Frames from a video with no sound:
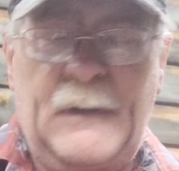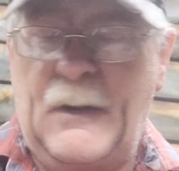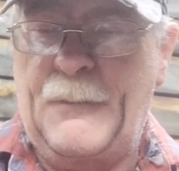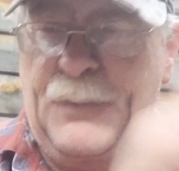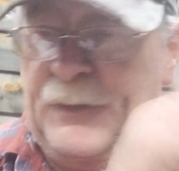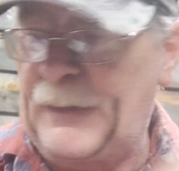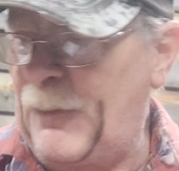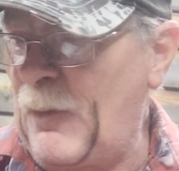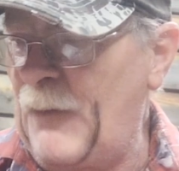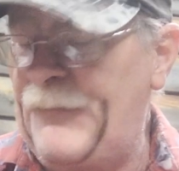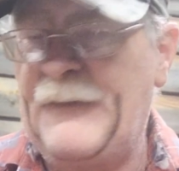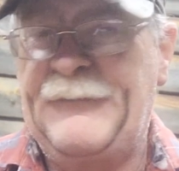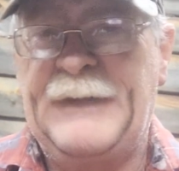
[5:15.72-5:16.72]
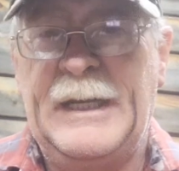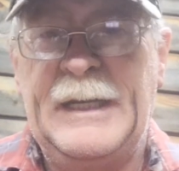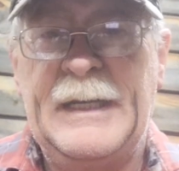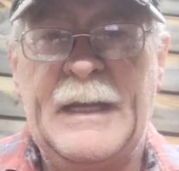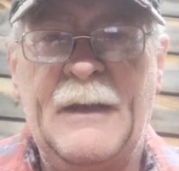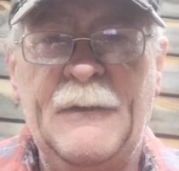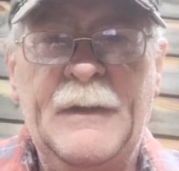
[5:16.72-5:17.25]
or put the
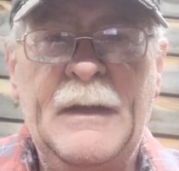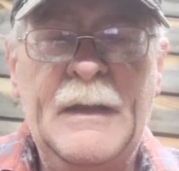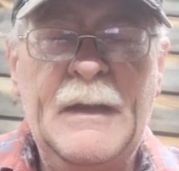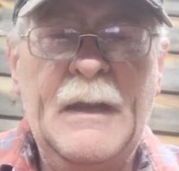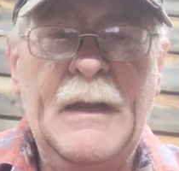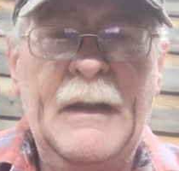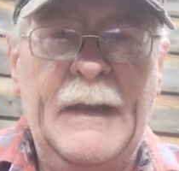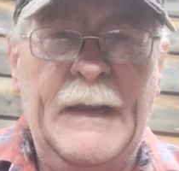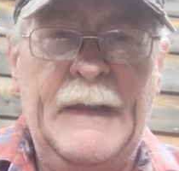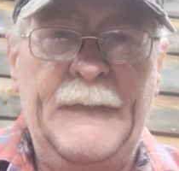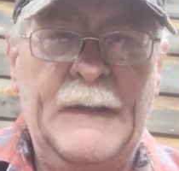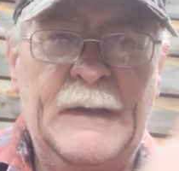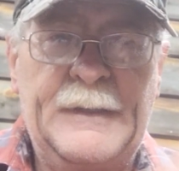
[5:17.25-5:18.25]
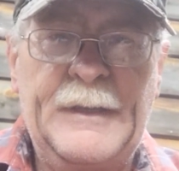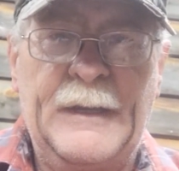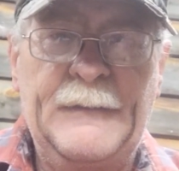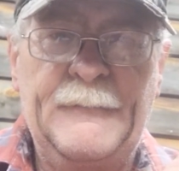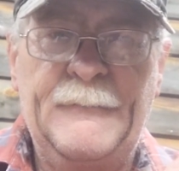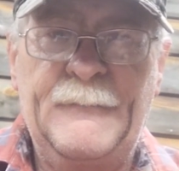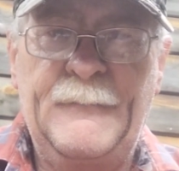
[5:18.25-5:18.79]
POR-15 down, and then cut